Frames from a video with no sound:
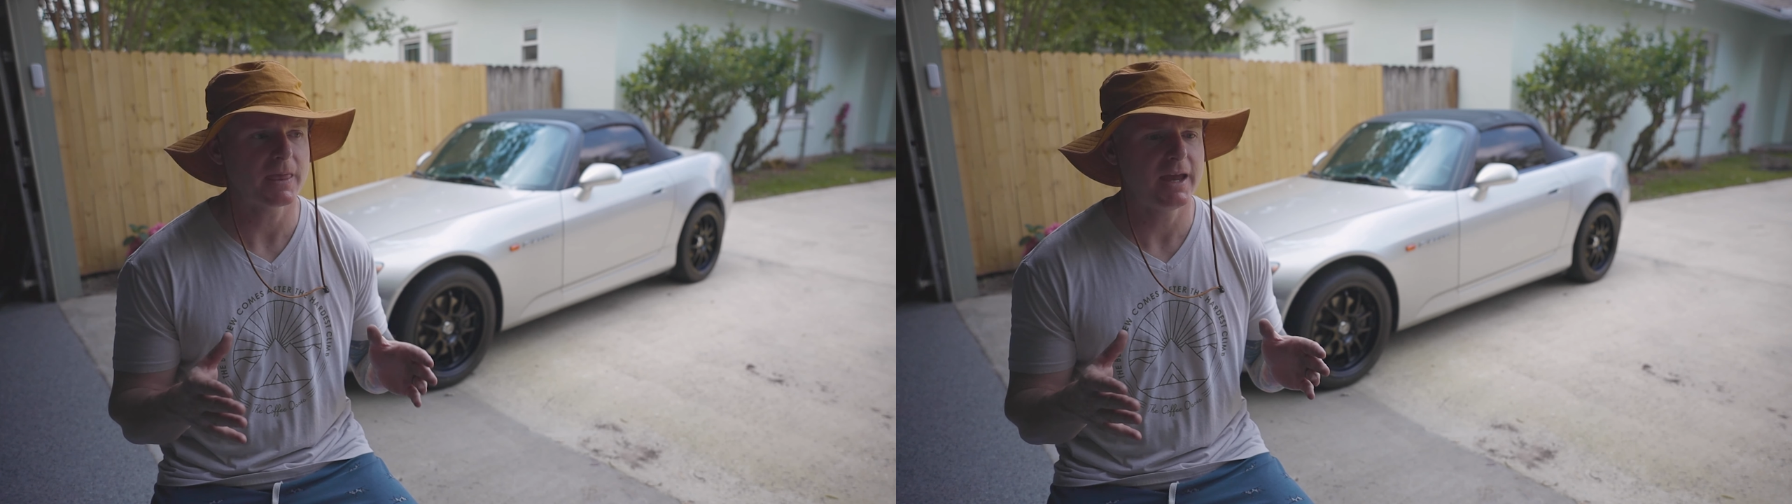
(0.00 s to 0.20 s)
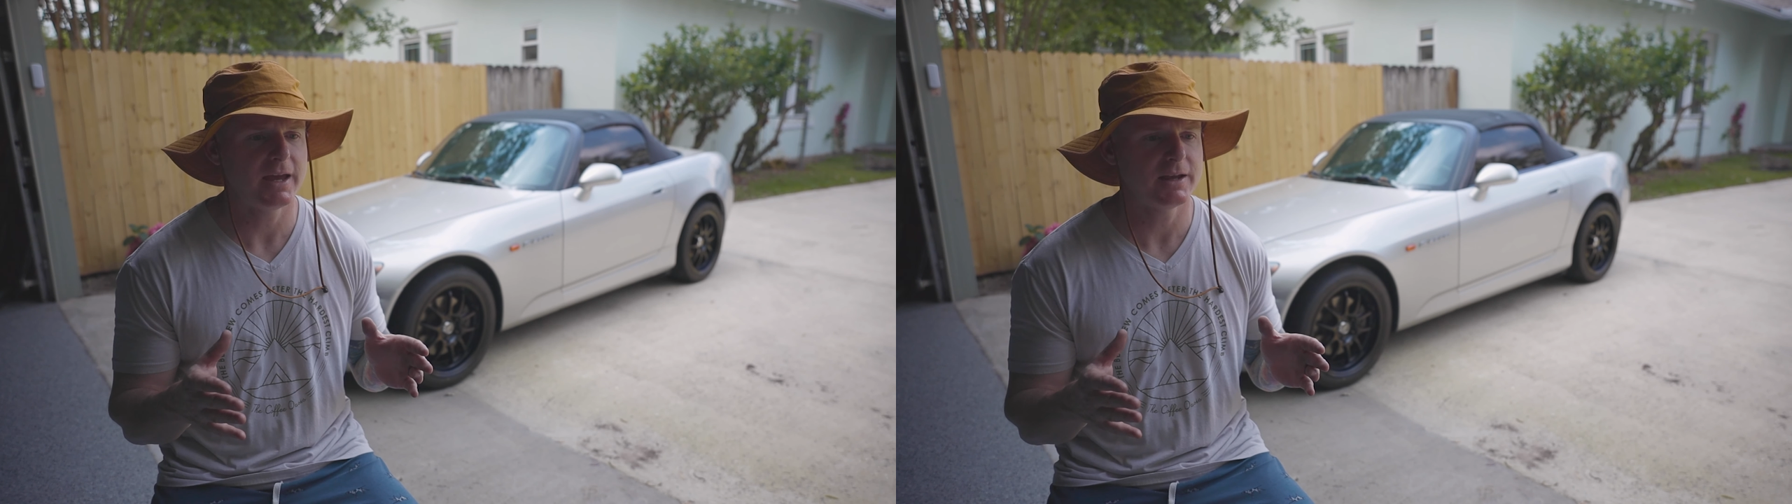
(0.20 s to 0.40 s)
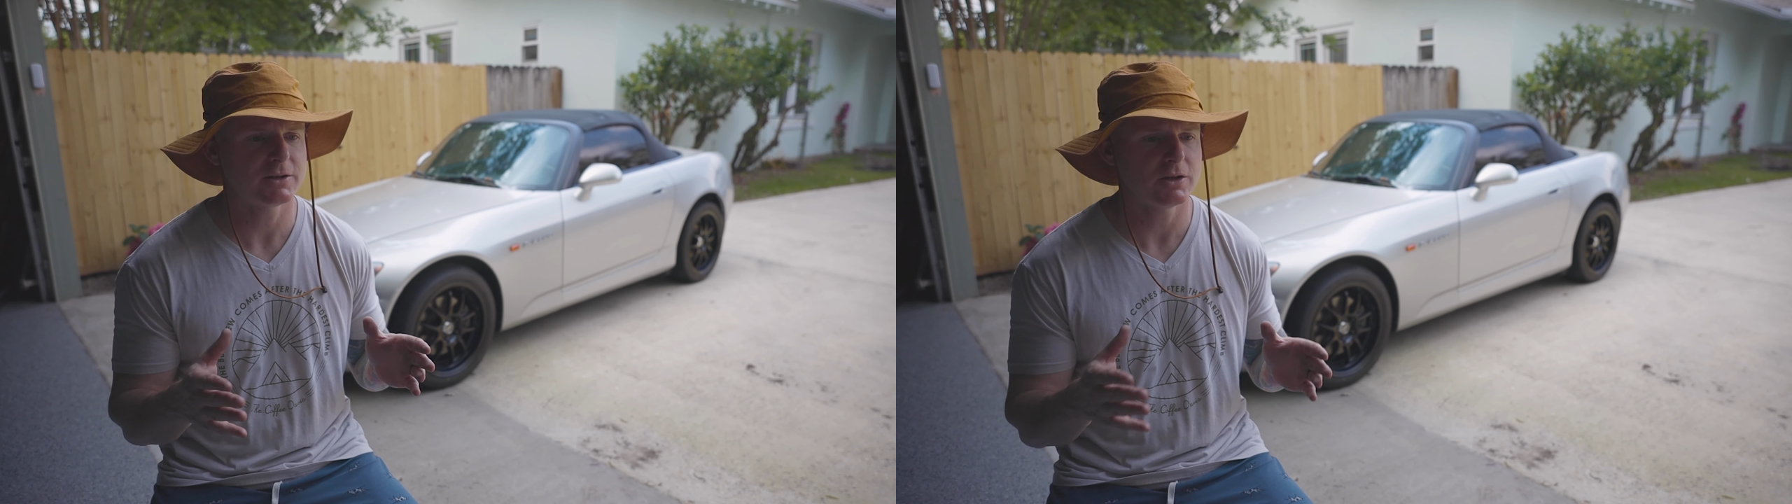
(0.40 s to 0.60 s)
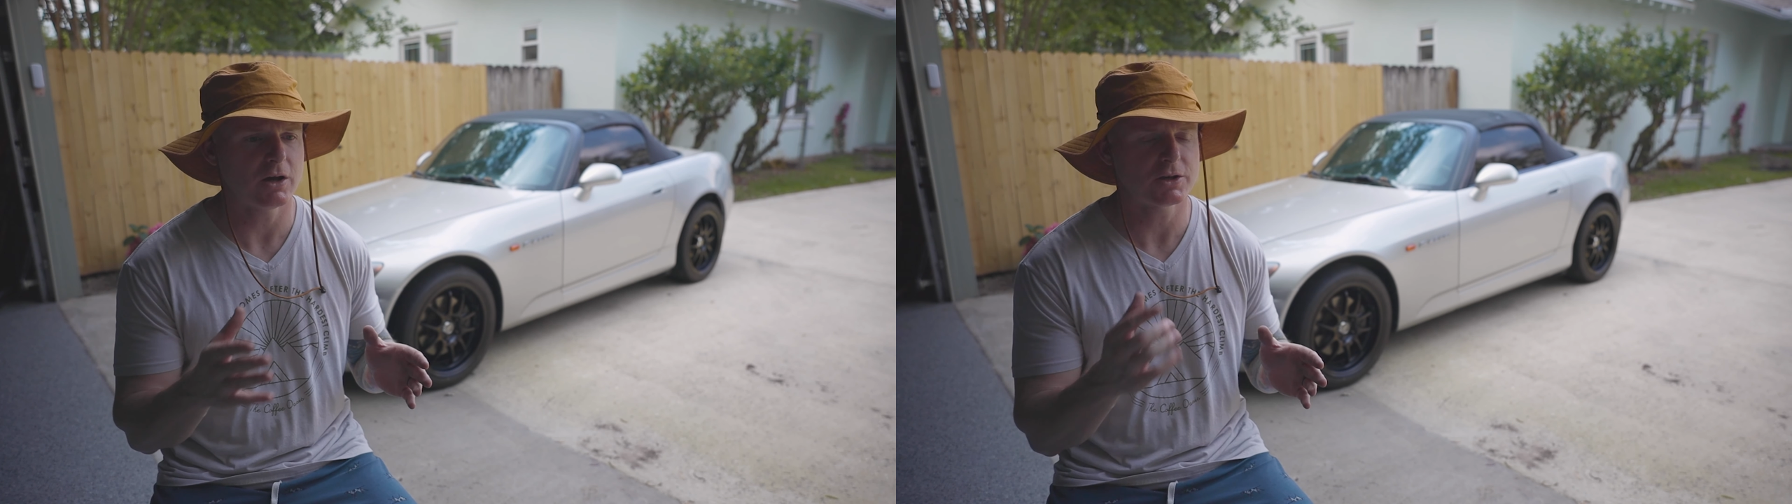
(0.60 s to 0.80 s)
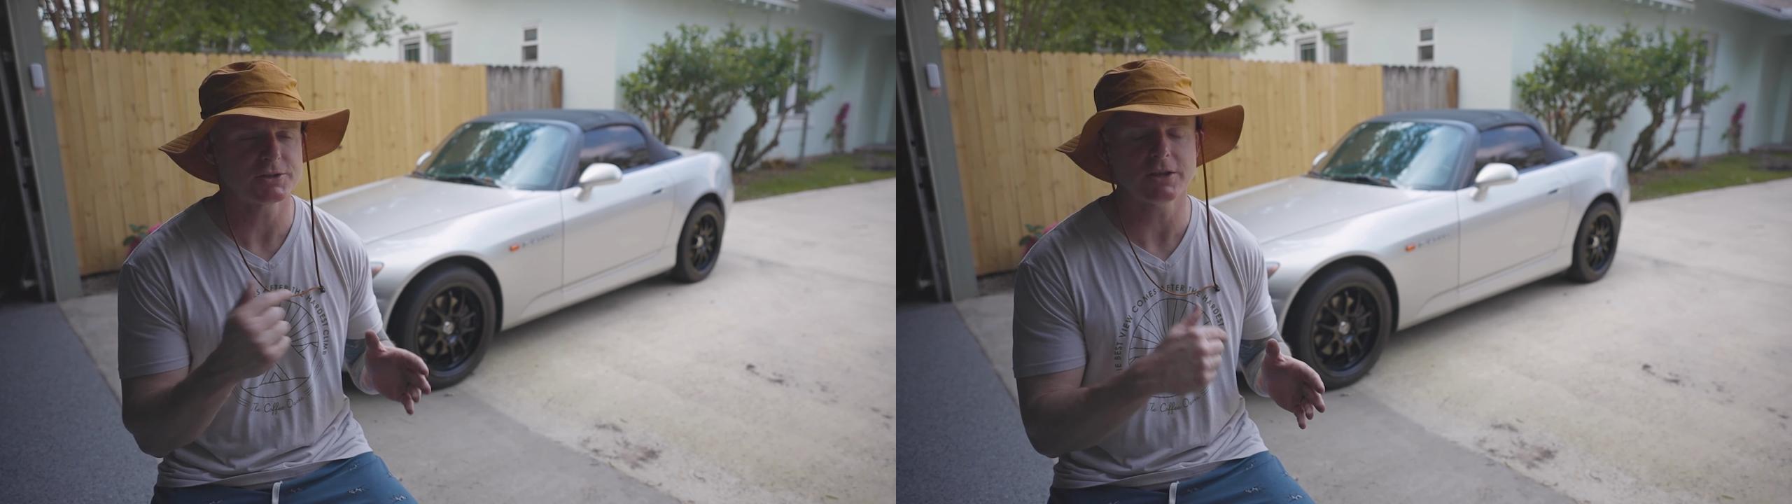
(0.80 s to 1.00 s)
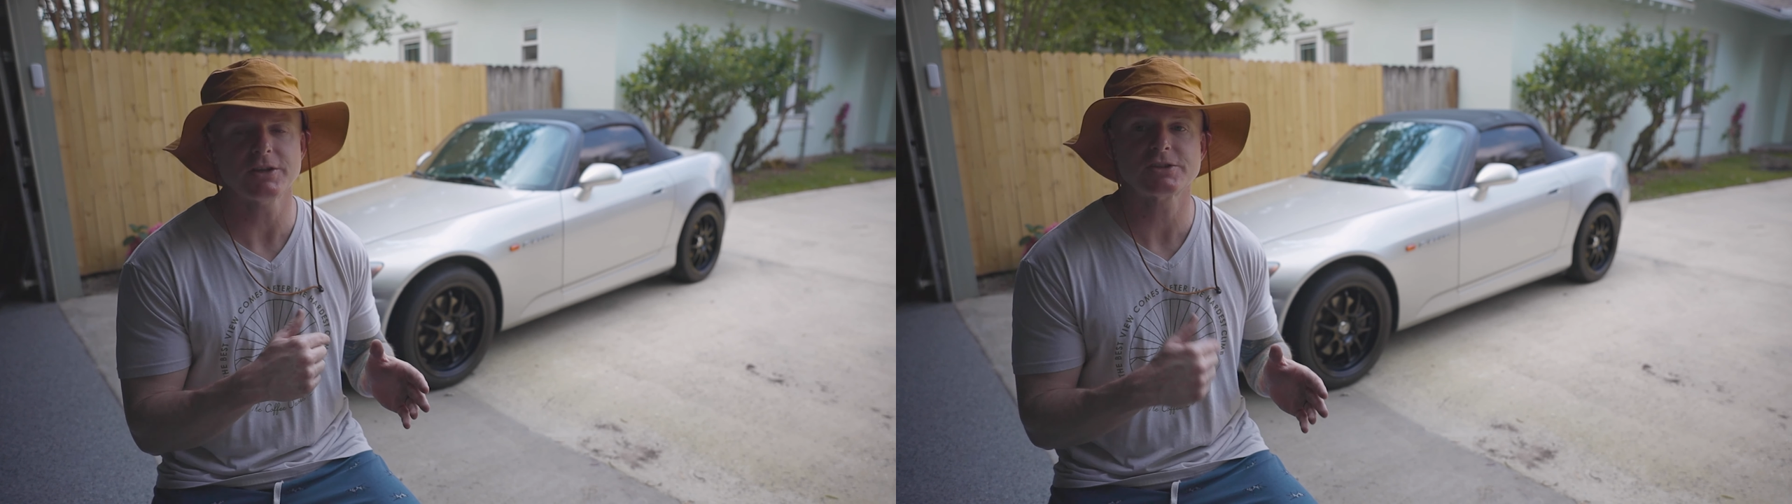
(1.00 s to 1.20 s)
and because on the